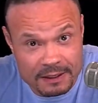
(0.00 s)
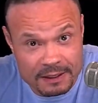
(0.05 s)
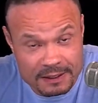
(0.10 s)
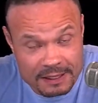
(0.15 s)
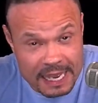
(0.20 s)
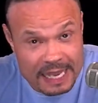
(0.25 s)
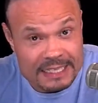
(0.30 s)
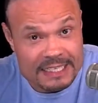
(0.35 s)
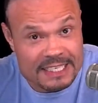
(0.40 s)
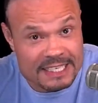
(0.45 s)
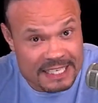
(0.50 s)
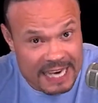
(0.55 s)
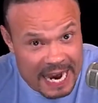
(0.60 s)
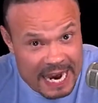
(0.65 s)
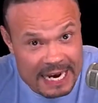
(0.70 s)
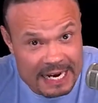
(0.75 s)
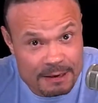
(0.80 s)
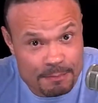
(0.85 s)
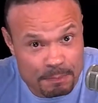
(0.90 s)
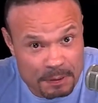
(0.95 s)
that
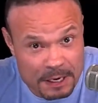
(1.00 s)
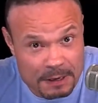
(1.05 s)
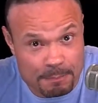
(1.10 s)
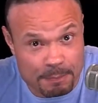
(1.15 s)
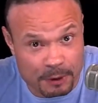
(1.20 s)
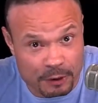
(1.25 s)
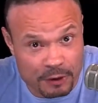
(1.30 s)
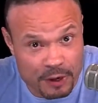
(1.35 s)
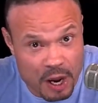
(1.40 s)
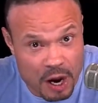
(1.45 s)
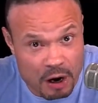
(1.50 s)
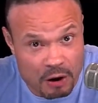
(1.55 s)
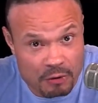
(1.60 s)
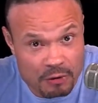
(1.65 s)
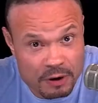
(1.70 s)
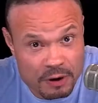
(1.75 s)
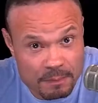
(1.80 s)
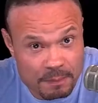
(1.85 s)
sane people know,